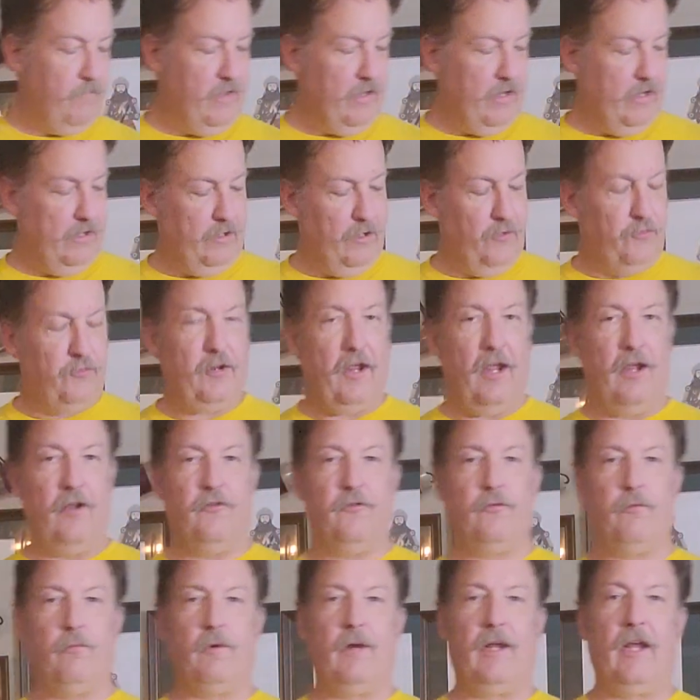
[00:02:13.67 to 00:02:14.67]
this
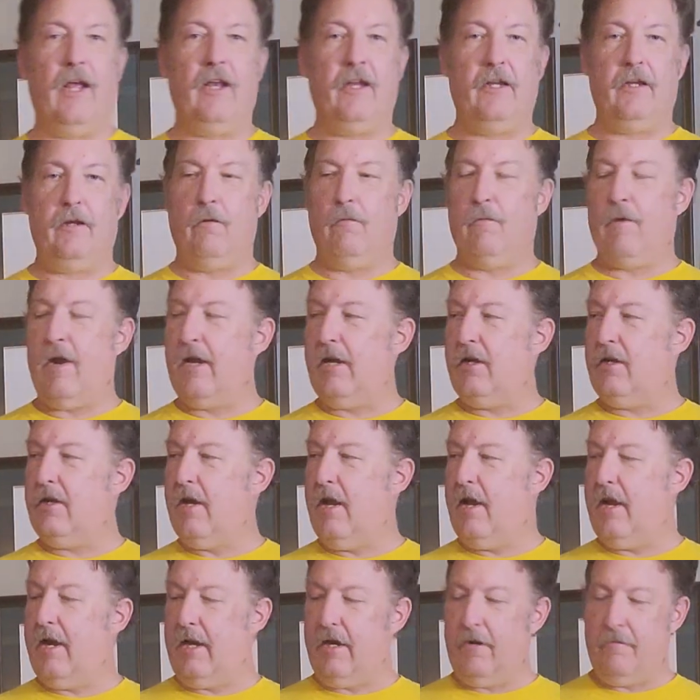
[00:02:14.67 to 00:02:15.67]
case,
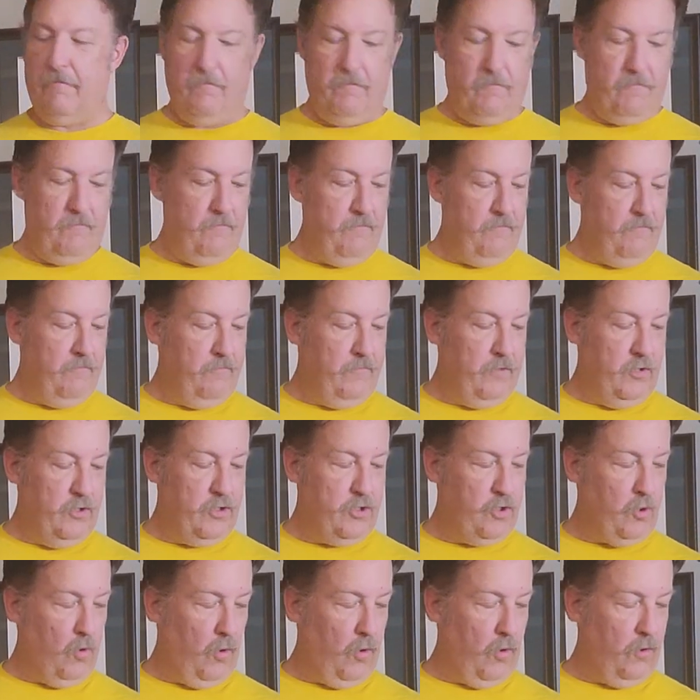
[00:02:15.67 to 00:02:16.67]
Reginier
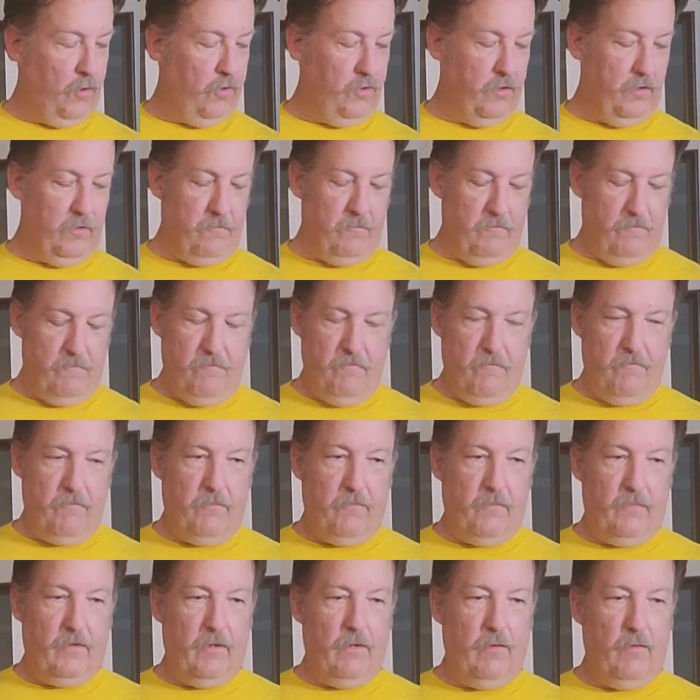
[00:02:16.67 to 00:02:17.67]
short,
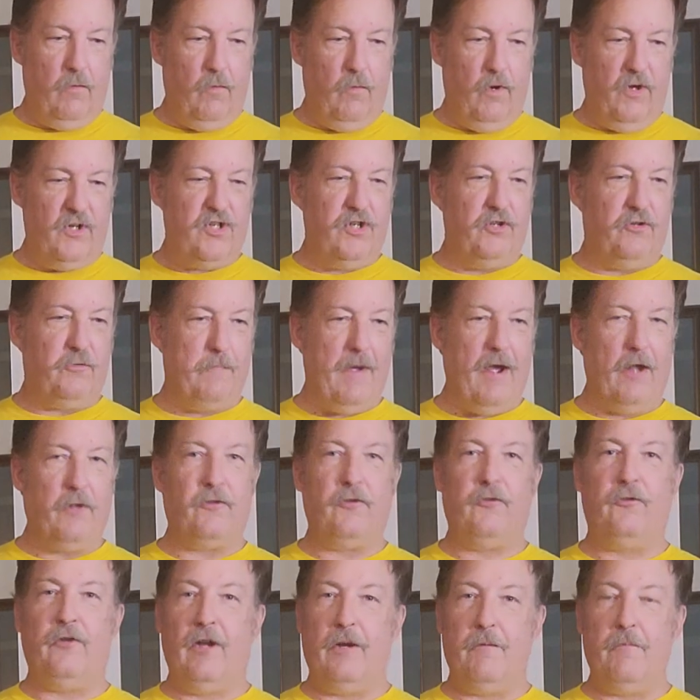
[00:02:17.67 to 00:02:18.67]
which is about
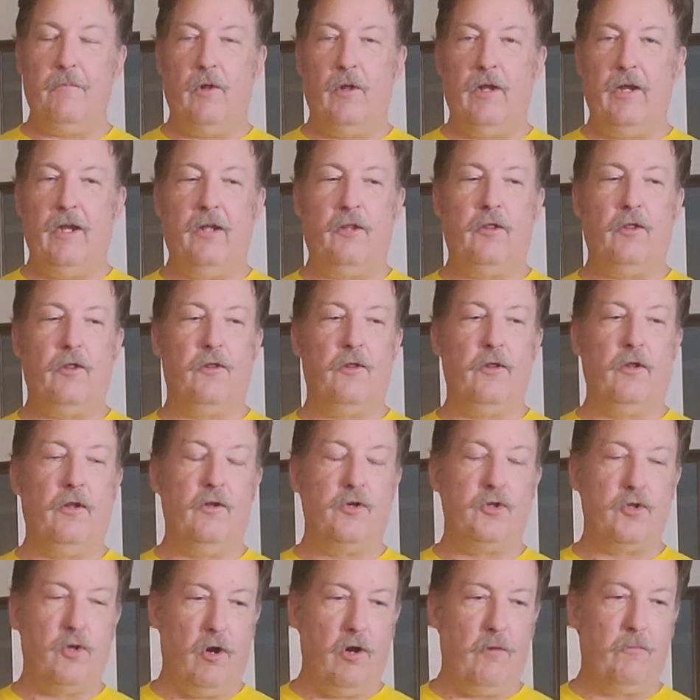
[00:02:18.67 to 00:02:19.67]
the same length of the
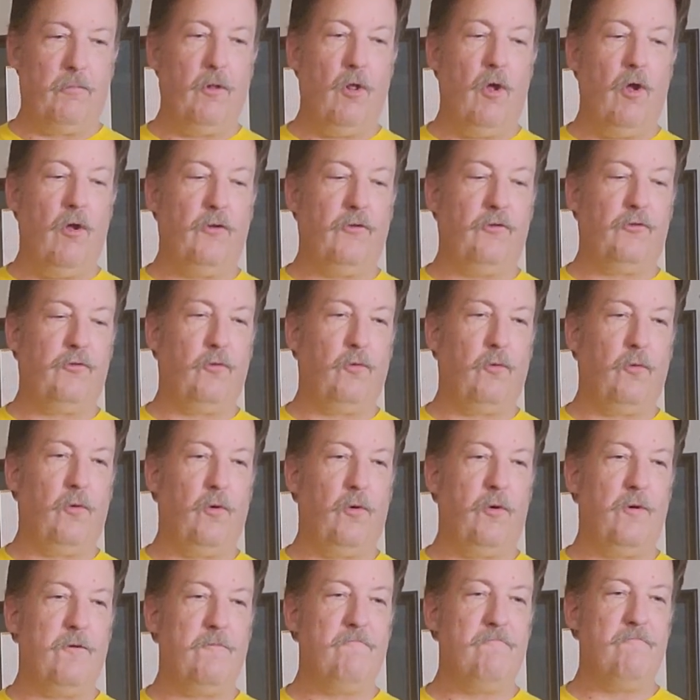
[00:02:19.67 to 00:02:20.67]
sharp
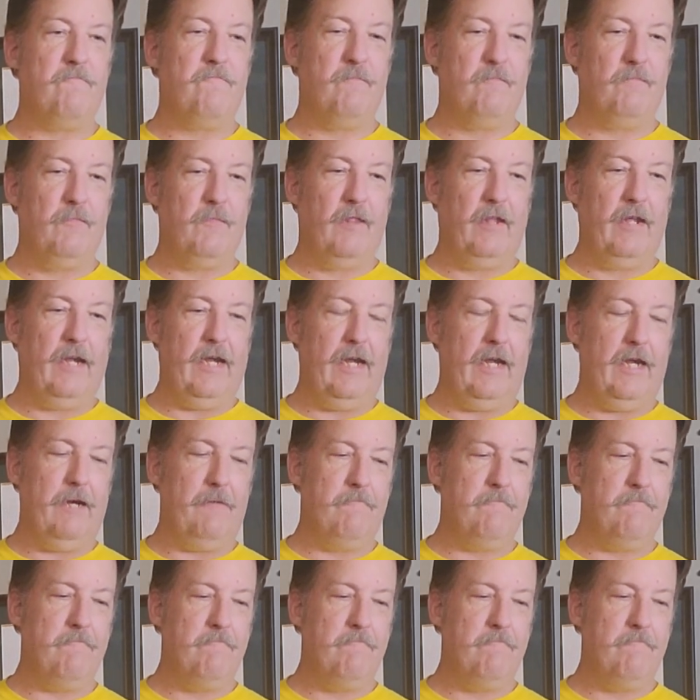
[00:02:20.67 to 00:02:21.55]
longsword. The